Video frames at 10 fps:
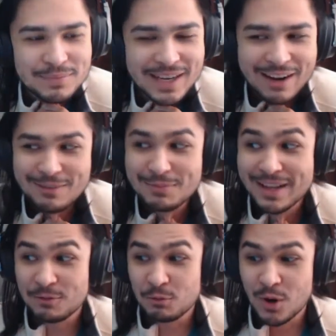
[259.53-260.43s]
Now I'm
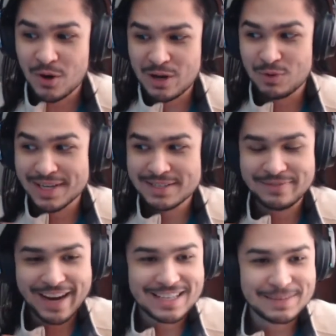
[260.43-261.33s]
like worried, what does
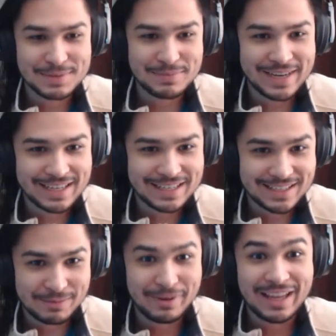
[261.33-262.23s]
phantoms mean?
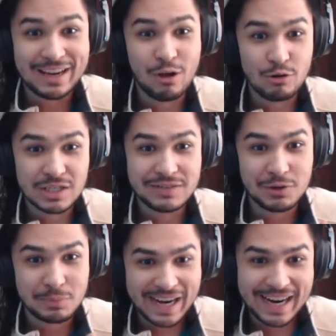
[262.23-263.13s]
Does it mean like ghosts of their
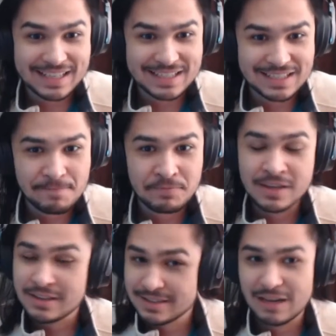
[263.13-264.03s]
past?
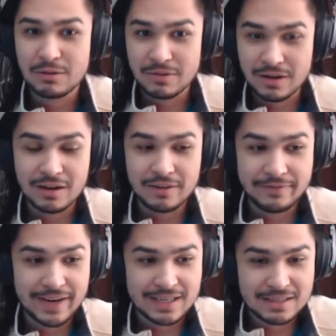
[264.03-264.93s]
Because that
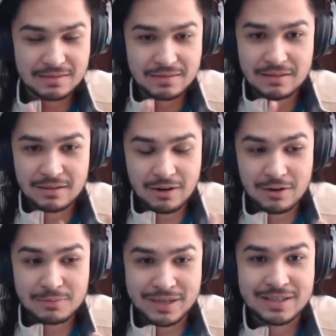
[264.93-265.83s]
affects
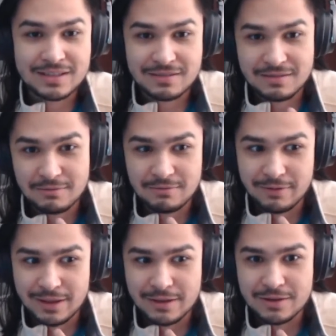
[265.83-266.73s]
Artemis
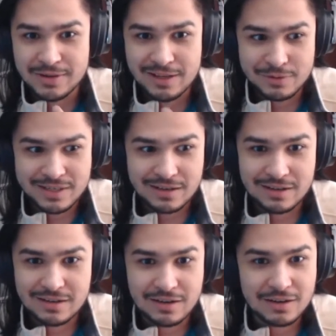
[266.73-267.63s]
with the trailer we saw.
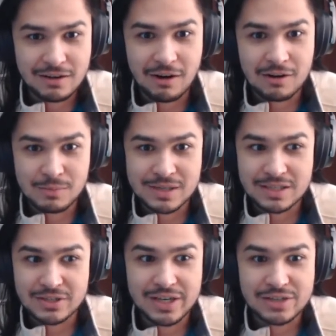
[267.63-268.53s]
Artemis
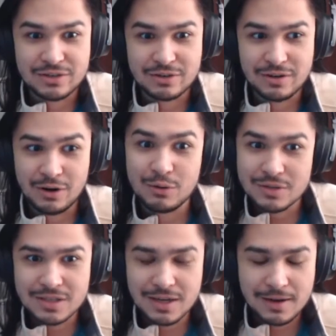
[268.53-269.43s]
and Cheshire ghosts. I don't know
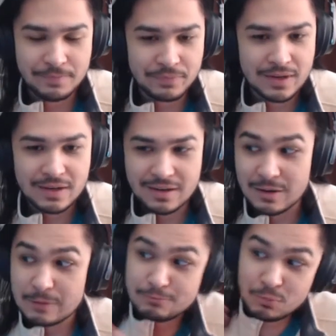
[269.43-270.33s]
why I'm so
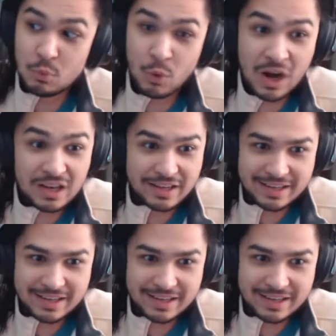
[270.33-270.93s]
excited.